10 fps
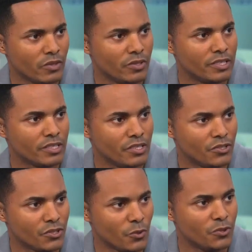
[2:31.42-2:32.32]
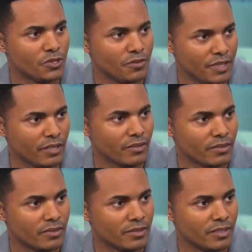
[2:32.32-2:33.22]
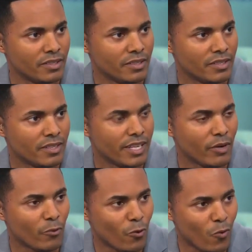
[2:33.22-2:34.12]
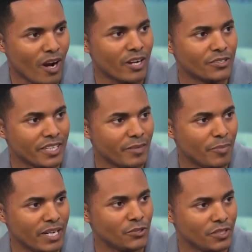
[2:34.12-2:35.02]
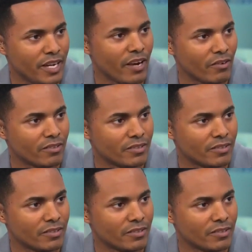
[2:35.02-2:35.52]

illness is so severe that it requires inpatient care.